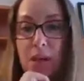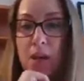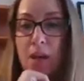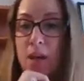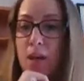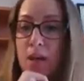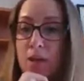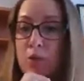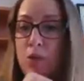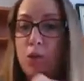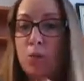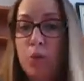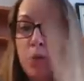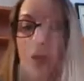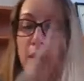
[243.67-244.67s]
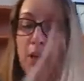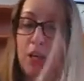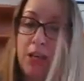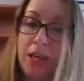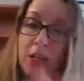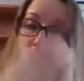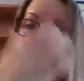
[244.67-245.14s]
Juniper berry you
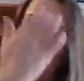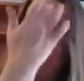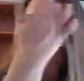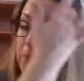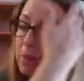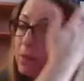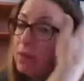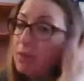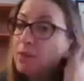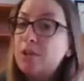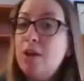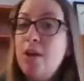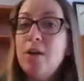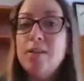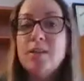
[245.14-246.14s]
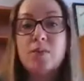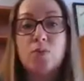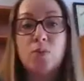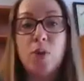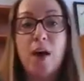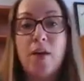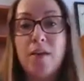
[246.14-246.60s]
can use topically with dogs as well.